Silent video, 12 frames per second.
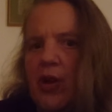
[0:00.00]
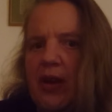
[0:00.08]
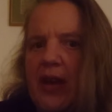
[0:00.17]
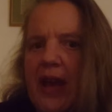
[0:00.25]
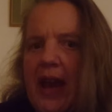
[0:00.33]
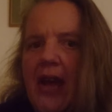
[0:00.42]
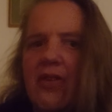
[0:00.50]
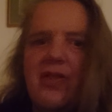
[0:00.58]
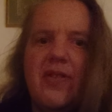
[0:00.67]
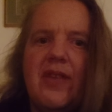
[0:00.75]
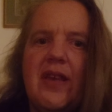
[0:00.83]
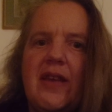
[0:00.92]
going to get out
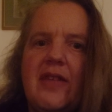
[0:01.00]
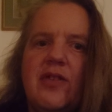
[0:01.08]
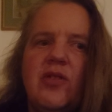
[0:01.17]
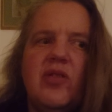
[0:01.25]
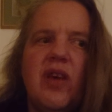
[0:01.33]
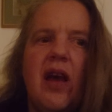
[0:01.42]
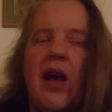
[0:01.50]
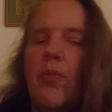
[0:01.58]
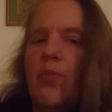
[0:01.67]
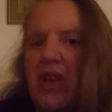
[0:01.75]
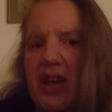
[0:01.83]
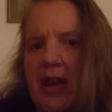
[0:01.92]
of this.
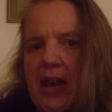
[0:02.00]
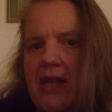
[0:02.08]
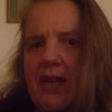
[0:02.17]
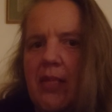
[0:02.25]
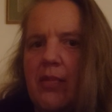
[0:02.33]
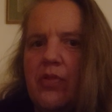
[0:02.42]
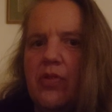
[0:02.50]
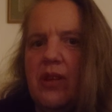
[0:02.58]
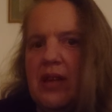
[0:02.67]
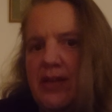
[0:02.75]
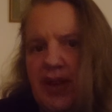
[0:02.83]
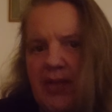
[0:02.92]
We can end up sort of
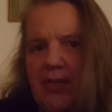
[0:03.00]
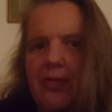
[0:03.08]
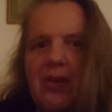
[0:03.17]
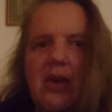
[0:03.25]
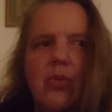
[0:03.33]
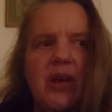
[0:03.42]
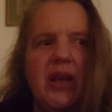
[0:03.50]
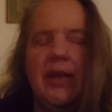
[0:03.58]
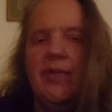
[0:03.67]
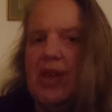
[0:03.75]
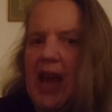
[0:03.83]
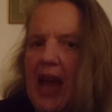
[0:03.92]
living in fear, we can
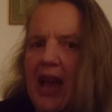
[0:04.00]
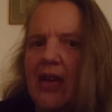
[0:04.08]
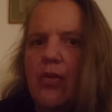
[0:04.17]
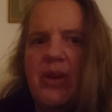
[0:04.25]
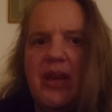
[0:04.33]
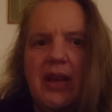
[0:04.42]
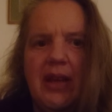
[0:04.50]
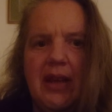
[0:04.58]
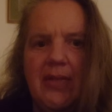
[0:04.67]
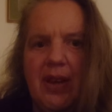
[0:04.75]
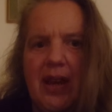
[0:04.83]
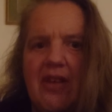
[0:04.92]
live in anger, we can
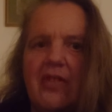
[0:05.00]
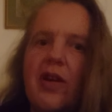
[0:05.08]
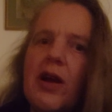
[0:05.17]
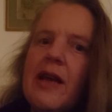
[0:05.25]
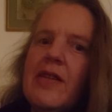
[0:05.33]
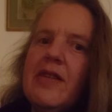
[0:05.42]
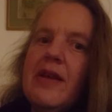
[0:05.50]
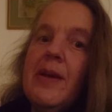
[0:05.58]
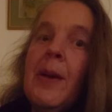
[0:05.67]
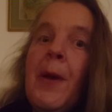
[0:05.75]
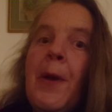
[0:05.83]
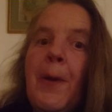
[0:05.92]
live in
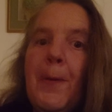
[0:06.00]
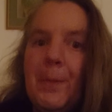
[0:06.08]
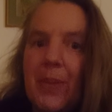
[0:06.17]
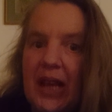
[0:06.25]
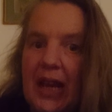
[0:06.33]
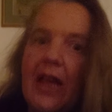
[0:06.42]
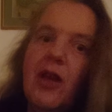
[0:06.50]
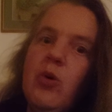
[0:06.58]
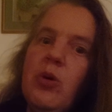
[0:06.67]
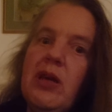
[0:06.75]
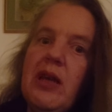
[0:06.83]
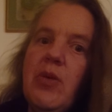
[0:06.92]
anxiety, but
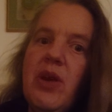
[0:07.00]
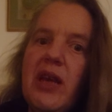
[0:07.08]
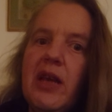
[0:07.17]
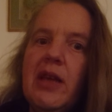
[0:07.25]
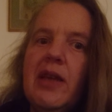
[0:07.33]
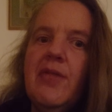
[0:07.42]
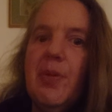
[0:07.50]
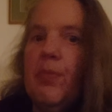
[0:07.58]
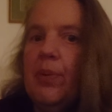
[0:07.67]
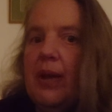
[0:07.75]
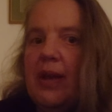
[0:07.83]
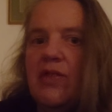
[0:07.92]
equally we can live in
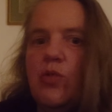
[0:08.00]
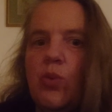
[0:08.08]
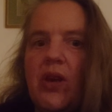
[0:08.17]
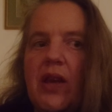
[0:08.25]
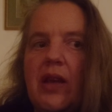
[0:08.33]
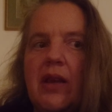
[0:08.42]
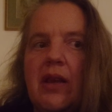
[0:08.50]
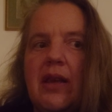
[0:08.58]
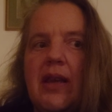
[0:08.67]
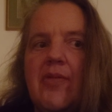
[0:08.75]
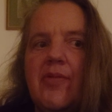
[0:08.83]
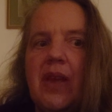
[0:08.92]
bliss, we can
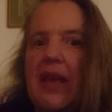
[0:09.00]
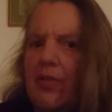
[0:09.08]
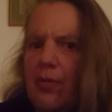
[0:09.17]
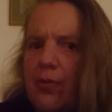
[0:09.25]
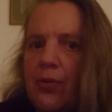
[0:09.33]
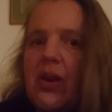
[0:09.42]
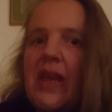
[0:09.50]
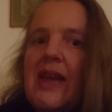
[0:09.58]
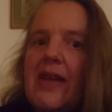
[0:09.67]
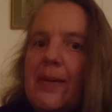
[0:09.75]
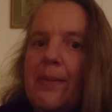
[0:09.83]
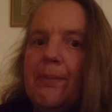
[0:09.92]
live in
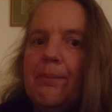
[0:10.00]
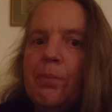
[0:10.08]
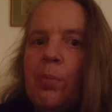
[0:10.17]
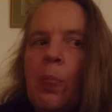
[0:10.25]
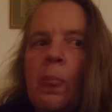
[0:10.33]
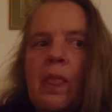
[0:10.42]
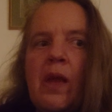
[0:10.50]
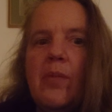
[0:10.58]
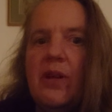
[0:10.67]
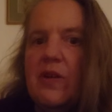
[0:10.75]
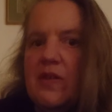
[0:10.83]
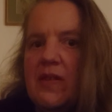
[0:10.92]
freedom.
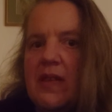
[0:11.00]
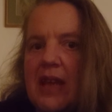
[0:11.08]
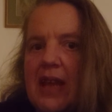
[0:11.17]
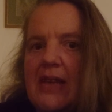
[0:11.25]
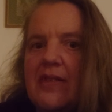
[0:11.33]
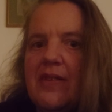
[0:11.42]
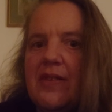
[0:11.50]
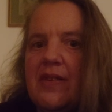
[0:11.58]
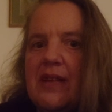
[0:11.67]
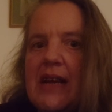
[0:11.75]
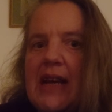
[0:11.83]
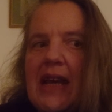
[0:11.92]
Because at the end of the
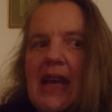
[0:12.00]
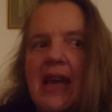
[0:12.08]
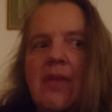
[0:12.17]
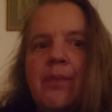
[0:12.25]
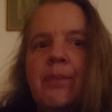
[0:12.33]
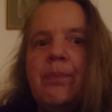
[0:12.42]
day,